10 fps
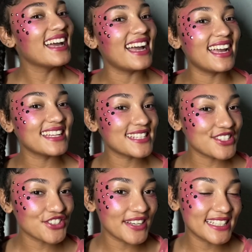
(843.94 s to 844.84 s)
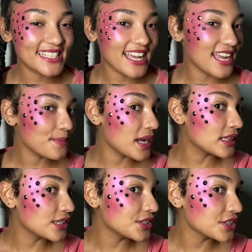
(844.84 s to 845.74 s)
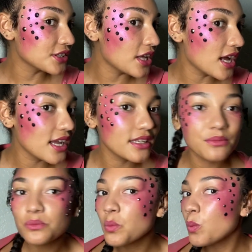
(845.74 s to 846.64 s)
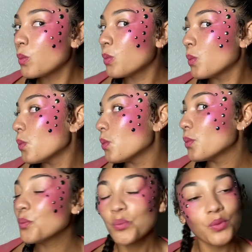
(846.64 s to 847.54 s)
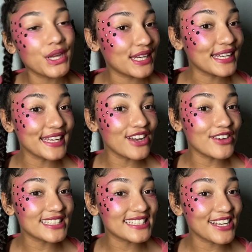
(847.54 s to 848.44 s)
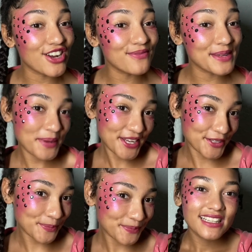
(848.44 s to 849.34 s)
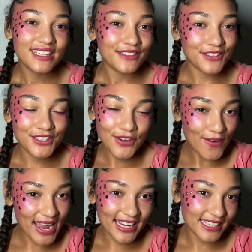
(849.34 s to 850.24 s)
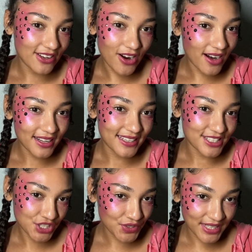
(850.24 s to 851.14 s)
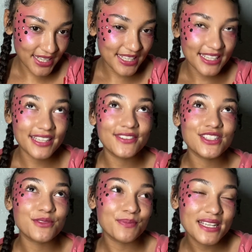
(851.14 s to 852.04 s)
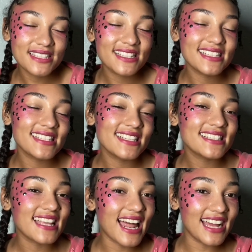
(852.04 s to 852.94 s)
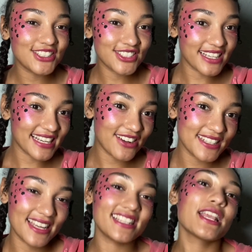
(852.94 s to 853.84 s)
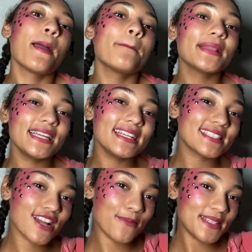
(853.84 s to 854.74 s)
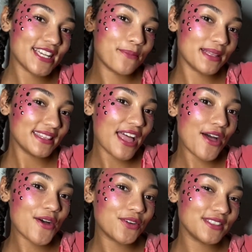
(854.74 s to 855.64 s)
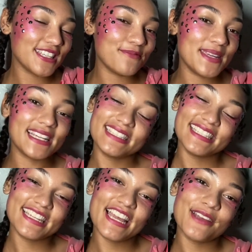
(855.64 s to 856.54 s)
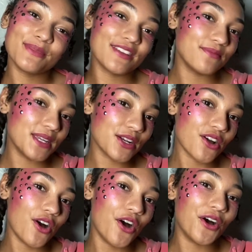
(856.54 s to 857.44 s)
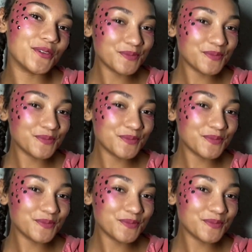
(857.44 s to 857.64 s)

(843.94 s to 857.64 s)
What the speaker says: I had such a great time. I learned a lot. And I can't wait to take off my makeup. If you know any artists, creatives, businesses that I should check out next, please comment down below. Give me a DM, give me a call,